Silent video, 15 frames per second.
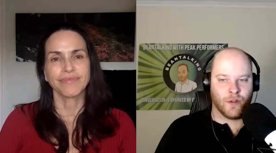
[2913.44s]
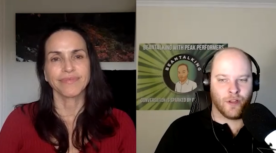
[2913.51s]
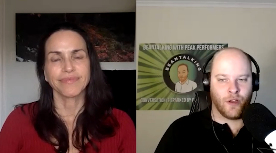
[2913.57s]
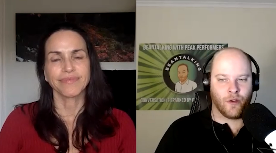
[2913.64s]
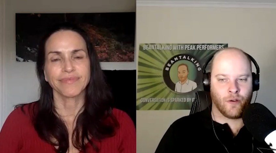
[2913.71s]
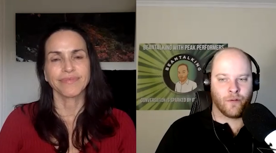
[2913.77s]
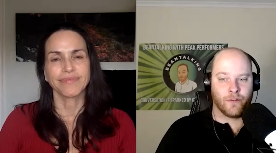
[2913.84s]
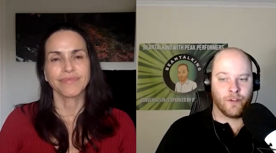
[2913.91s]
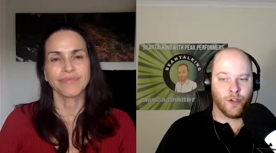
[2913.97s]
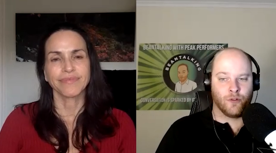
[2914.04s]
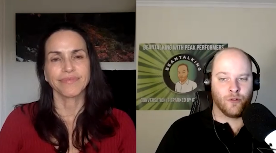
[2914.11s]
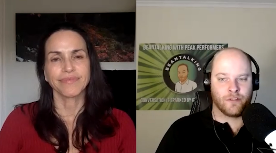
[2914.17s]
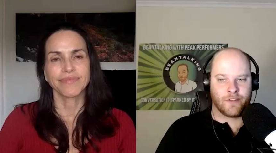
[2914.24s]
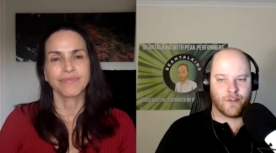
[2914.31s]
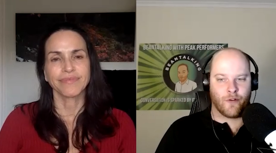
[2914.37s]
Speaker 1: along your
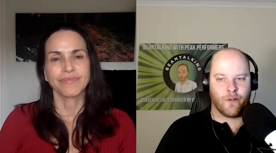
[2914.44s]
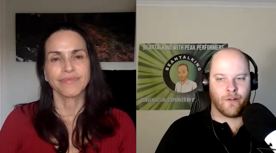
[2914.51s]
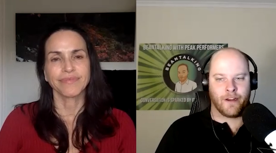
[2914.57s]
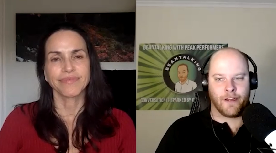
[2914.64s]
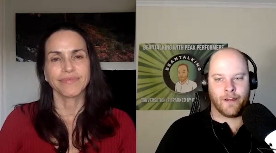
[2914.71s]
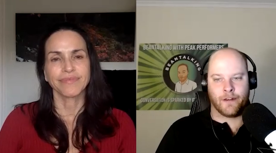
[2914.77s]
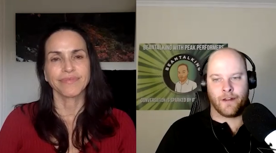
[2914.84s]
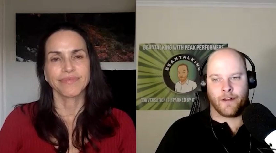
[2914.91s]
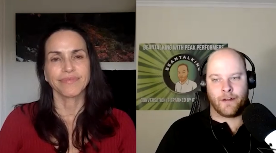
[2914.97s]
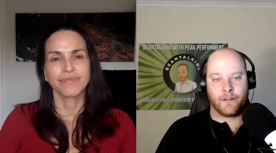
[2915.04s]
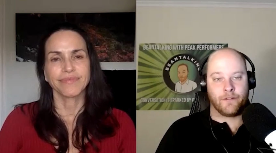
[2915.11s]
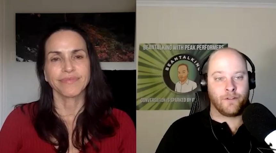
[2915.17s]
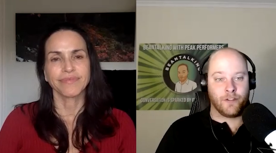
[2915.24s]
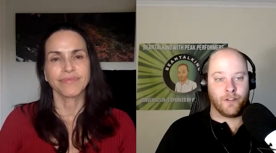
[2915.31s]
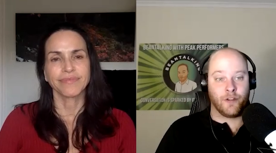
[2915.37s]
story and
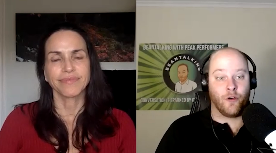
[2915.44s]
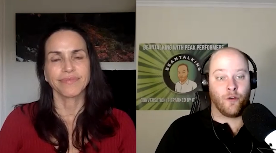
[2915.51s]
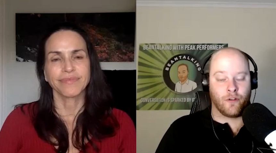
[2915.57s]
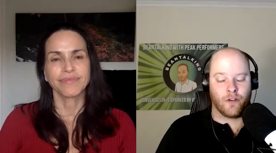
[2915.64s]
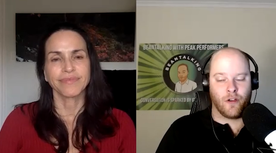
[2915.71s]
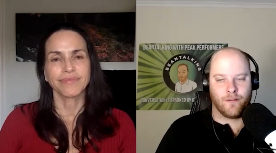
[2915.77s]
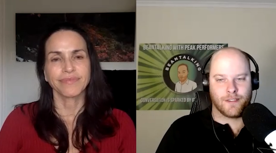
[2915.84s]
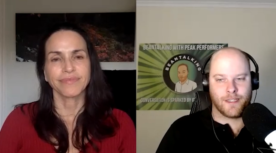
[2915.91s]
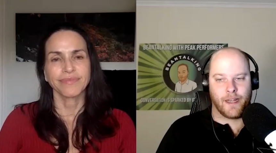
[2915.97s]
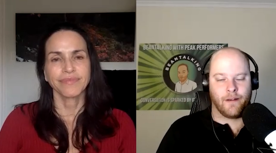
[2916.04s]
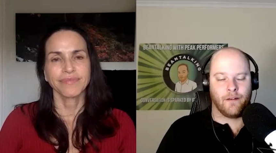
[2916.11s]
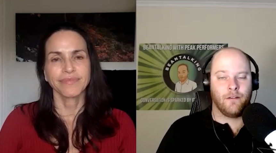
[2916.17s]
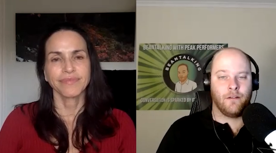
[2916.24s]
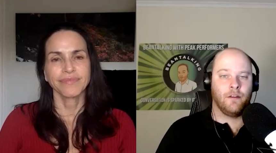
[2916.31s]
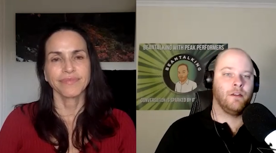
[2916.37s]
your content?
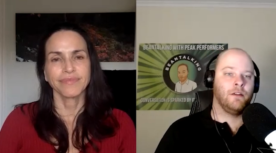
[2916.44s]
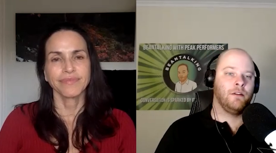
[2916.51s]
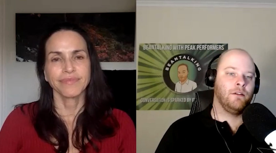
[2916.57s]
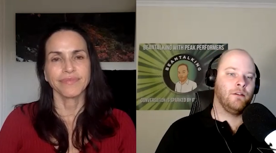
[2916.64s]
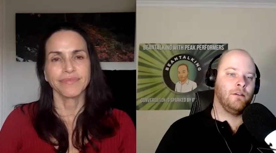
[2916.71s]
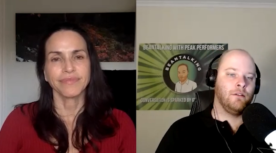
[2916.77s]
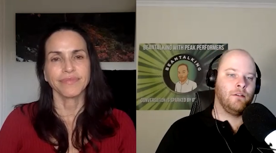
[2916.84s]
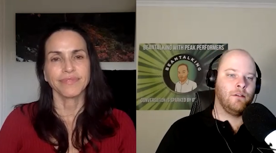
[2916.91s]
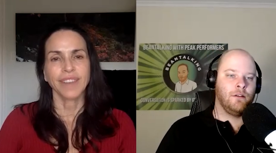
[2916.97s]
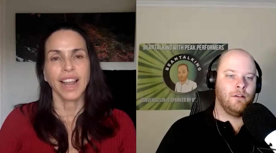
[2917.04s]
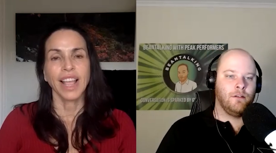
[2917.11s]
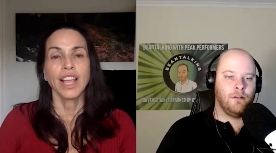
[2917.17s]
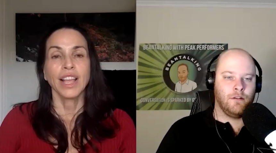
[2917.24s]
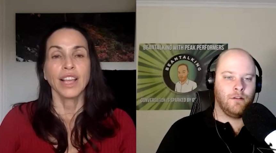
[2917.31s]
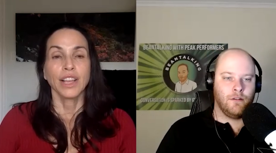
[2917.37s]

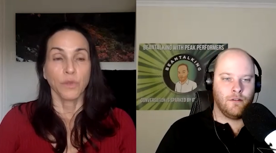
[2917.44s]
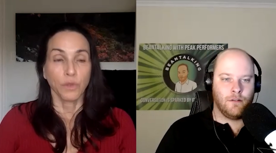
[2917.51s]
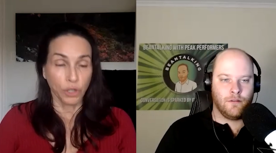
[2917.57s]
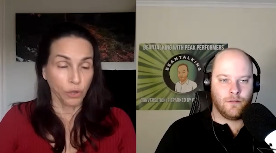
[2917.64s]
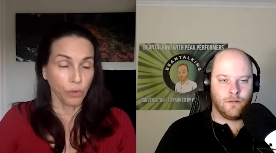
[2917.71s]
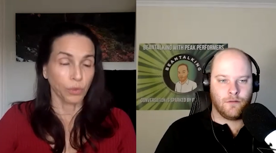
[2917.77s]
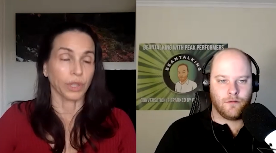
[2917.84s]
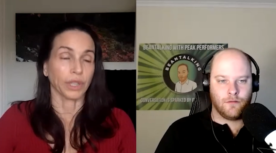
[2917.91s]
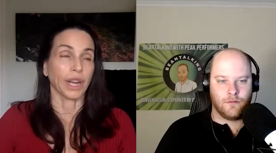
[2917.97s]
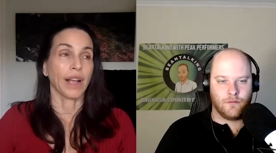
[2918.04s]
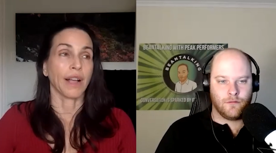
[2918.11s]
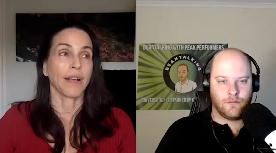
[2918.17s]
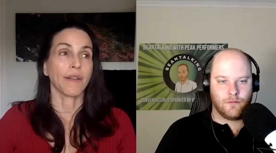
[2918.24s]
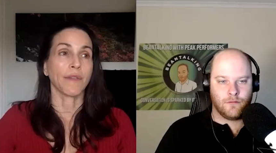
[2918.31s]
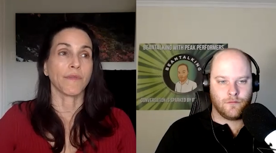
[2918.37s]
Speaker 2: Sure.
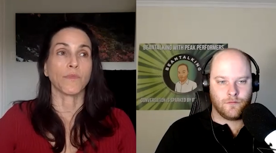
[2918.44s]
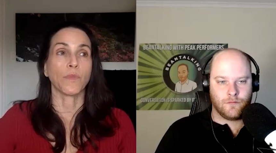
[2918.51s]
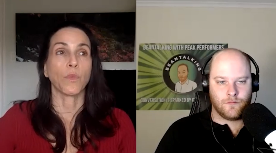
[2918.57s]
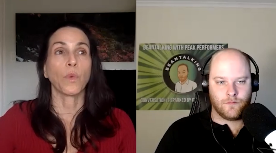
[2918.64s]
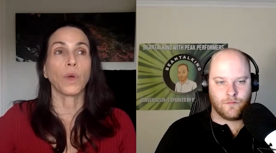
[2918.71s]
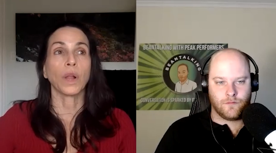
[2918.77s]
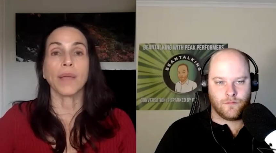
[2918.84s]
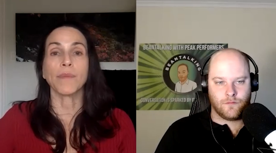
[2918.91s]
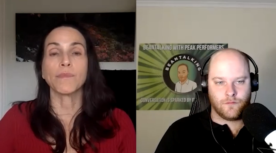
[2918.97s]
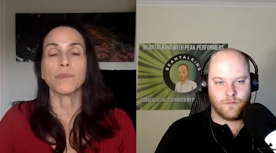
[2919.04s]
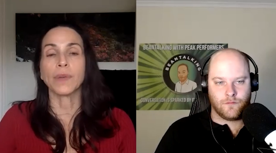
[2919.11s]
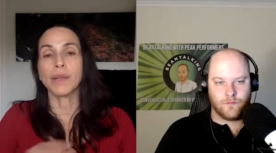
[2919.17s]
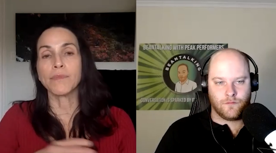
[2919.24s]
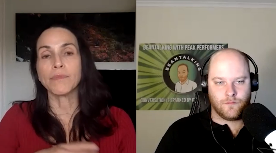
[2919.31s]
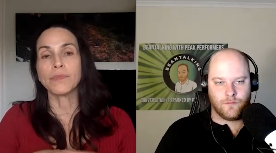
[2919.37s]
Well,
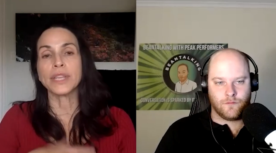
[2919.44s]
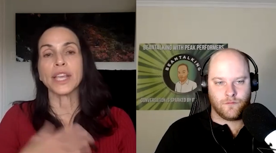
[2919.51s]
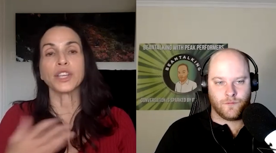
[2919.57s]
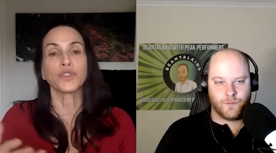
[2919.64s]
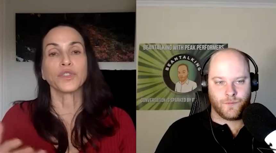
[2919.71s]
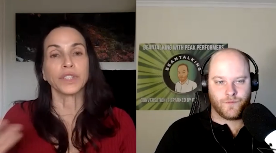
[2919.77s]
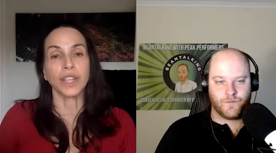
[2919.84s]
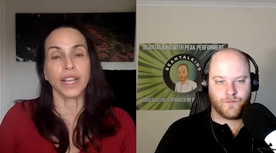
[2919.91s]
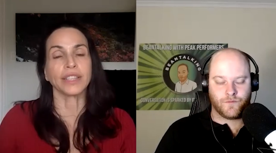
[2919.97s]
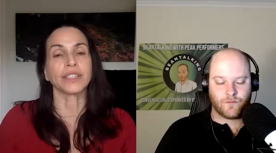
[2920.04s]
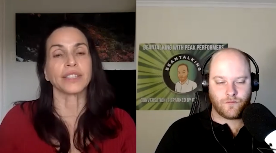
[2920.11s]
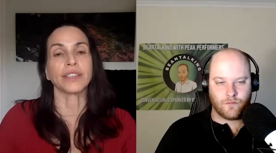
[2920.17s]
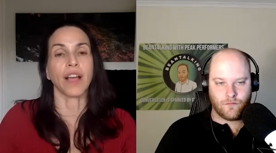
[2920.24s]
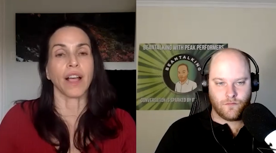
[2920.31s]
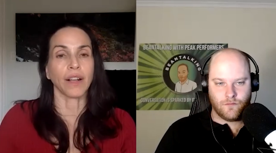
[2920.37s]
I'm
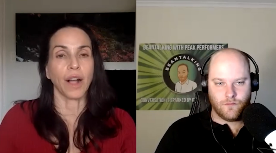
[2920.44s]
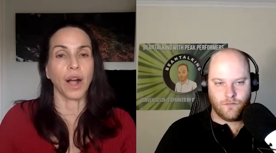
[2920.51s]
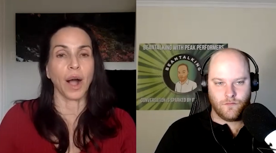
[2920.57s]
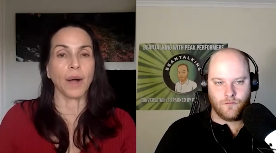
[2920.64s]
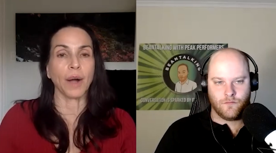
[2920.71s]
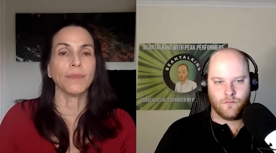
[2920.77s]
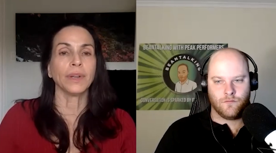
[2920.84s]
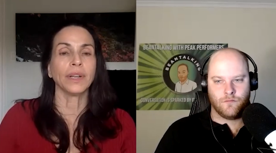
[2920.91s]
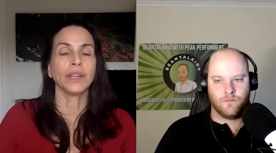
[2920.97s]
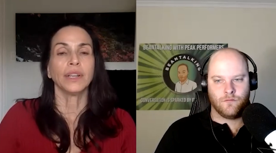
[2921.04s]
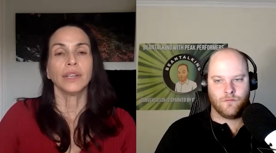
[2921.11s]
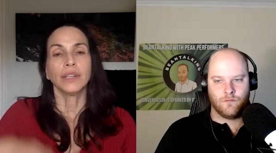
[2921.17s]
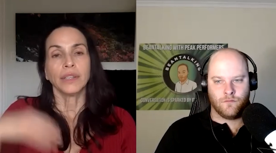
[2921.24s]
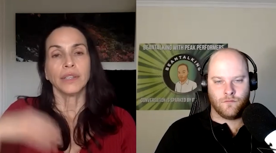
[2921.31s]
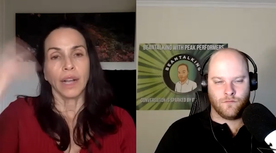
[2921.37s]
TasiaValenza.com.
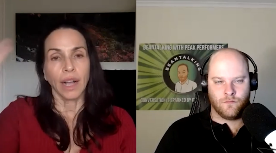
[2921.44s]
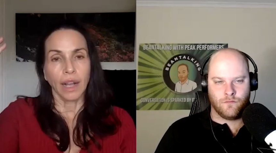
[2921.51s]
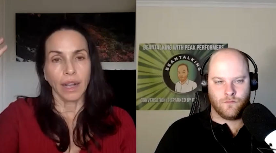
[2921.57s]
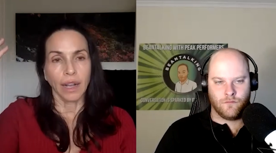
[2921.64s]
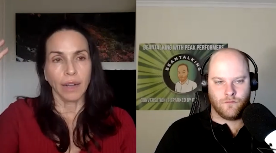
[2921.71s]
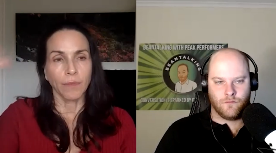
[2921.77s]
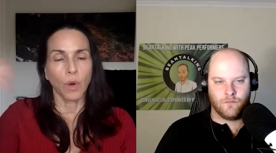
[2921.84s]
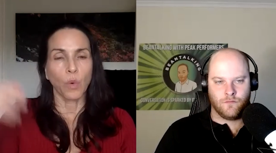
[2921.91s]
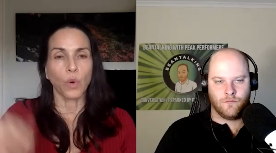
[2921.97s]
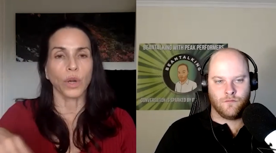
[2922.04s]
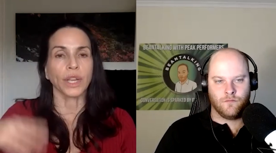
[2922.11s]
Or